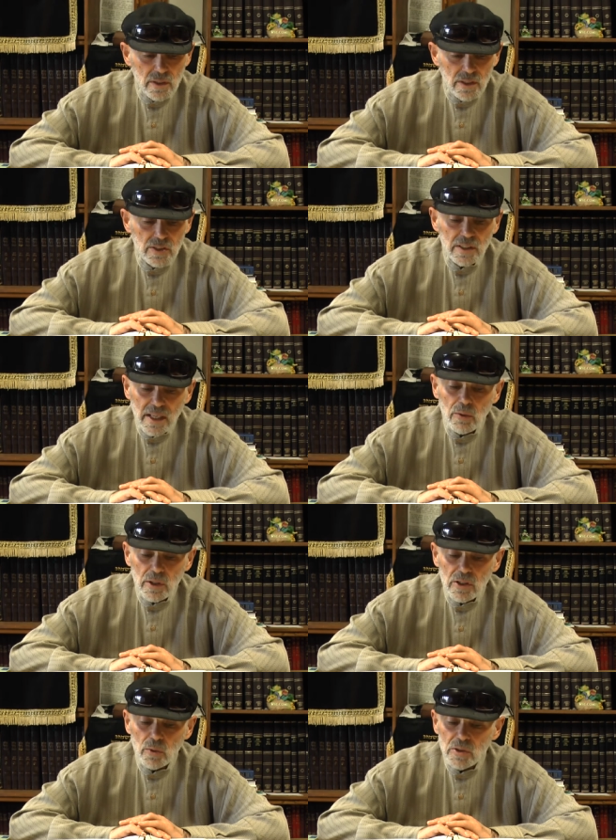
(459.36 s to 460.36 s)
he said, "Now
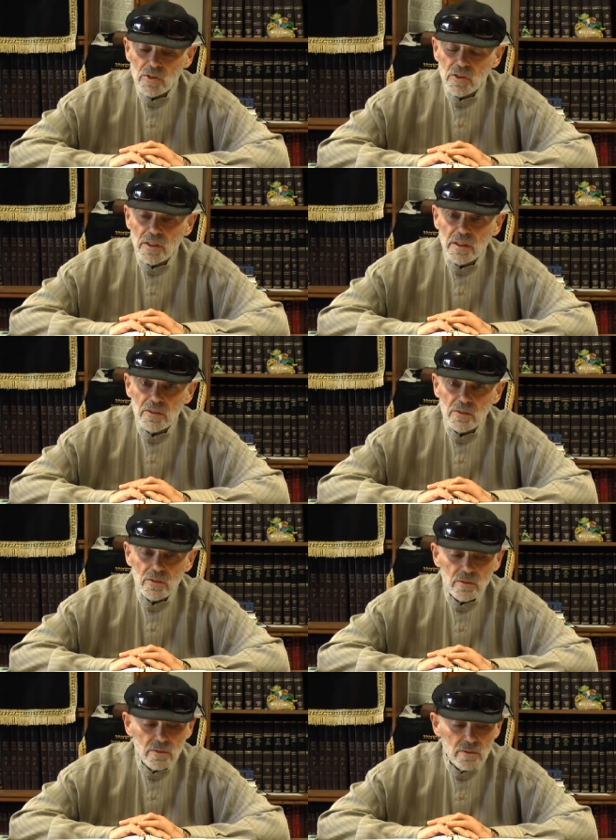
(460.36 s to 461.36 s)
I know what the sin
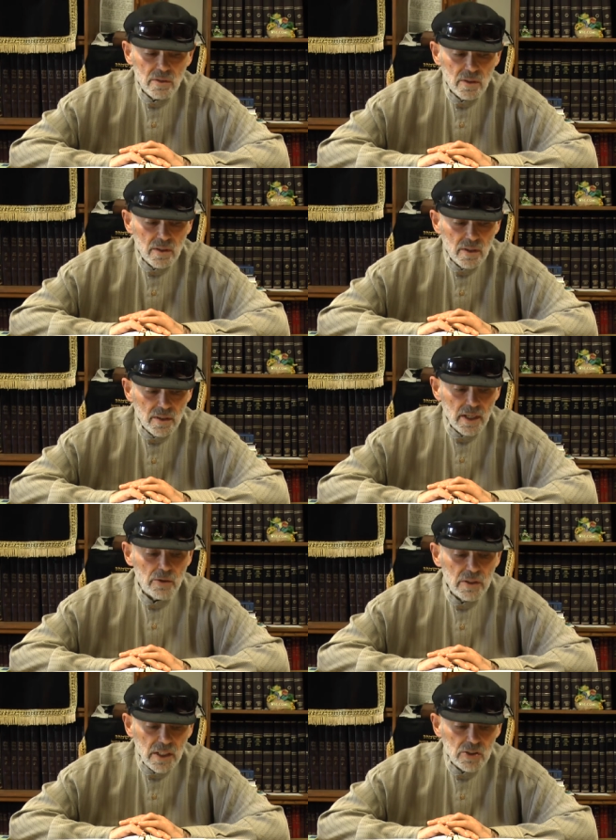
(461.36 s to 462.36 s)
is. They
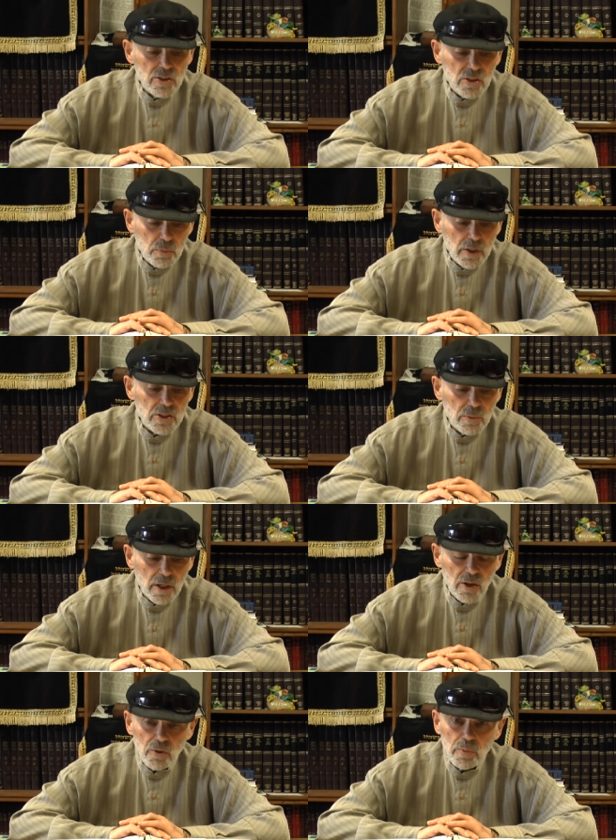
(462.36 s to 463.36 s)
are a nation that speaks
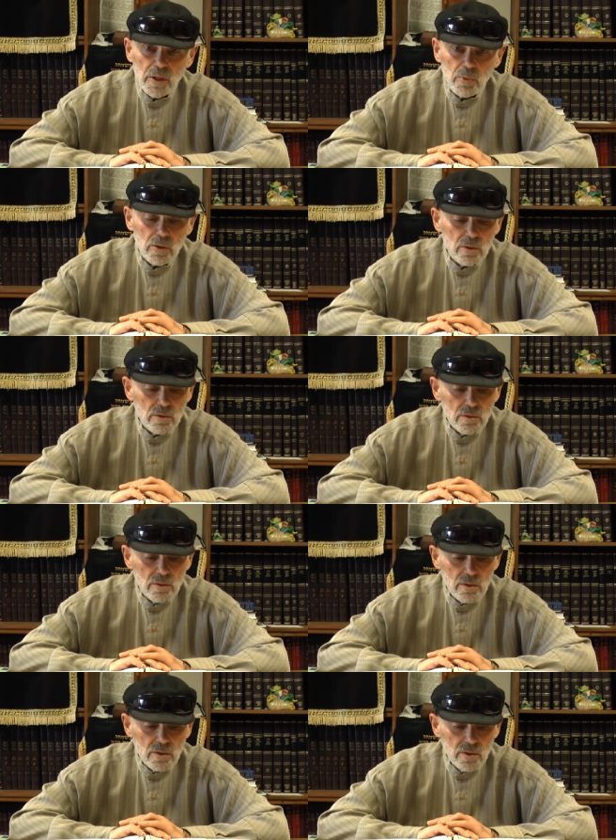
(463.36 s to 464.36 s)
about other people,
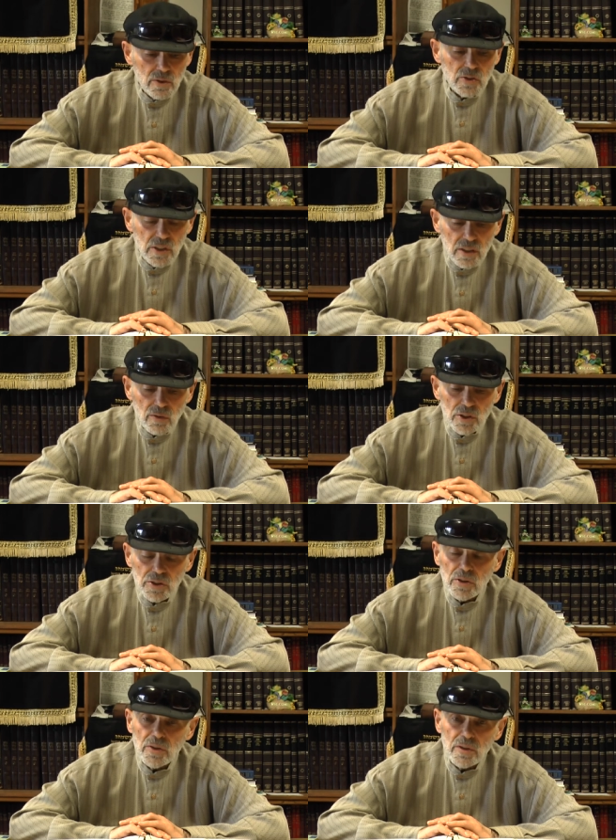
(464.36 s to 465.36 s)
the sin of
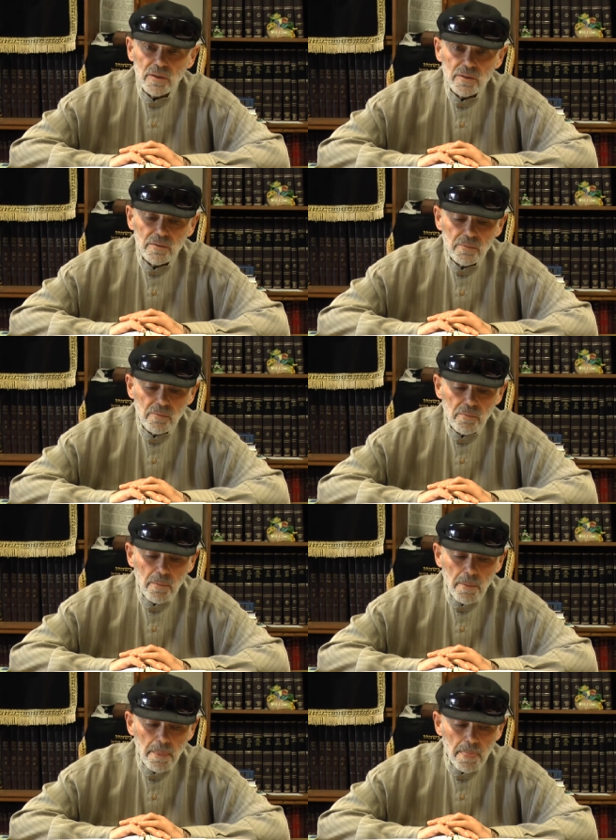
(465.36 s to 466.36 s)
Lashon Hara."
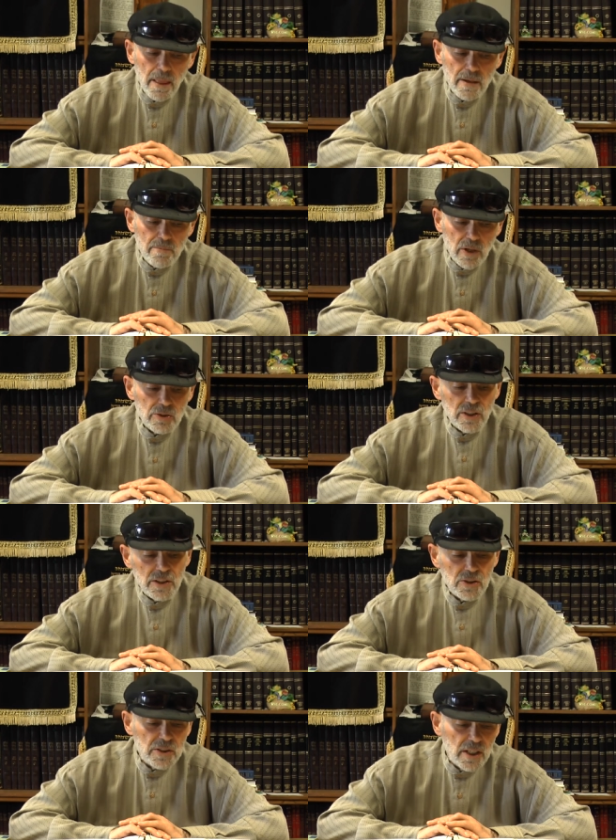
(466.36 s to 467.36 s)
Our
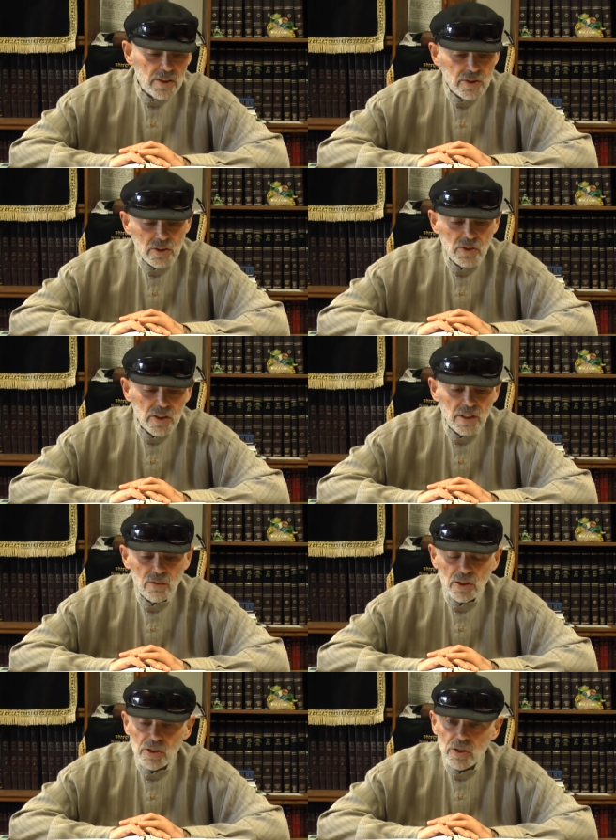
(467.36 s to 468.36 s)
sages tell us that the sin
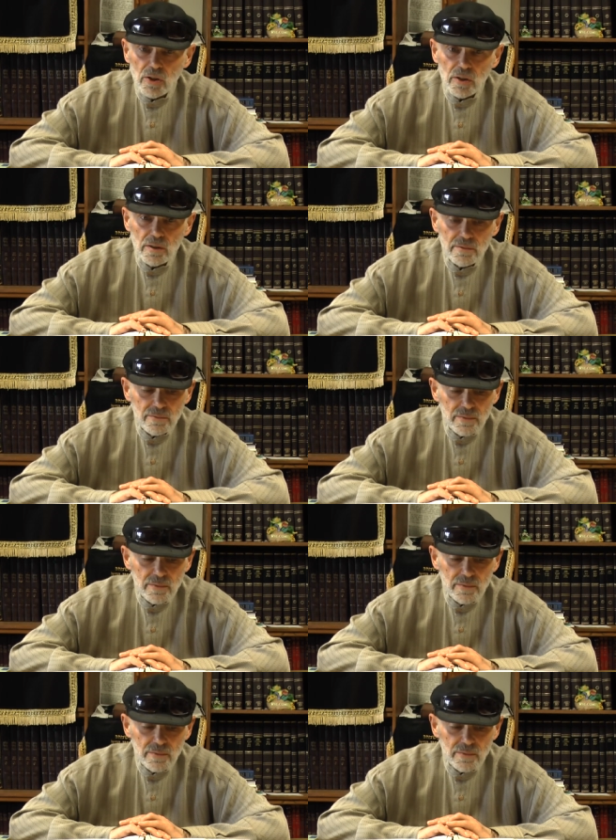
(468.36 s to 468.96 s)
of Lashon Hara